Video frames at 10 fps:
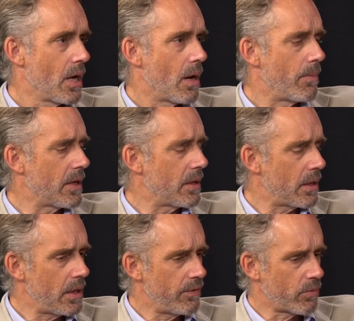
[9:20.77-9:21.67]
I
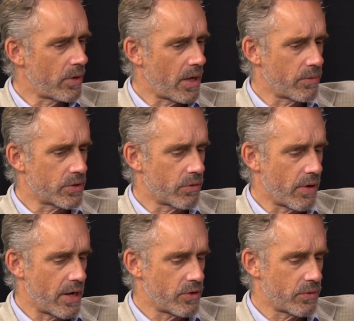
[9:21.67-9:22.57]
mean, even when I was a
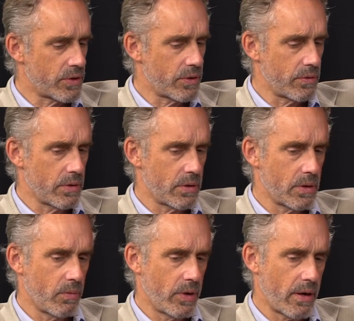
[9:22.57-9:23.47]
graduate
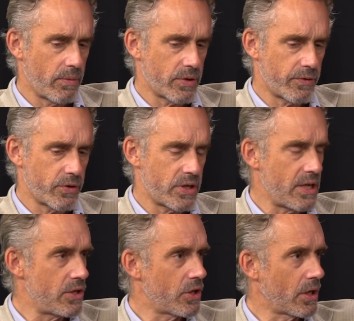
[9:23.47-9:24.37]
student, when I was first
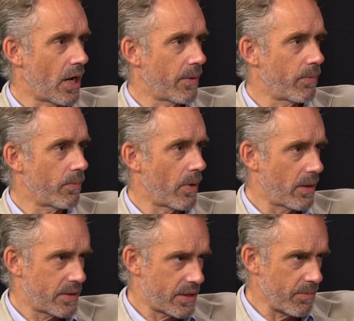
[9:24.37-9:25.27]
teaching, I
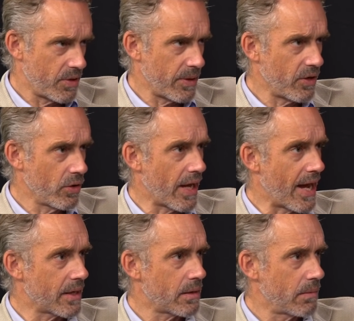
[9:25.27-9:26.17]
I seemed to be good
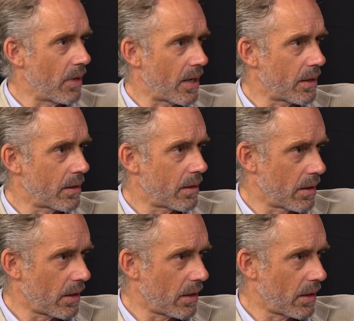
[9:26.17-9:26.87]
at it, my,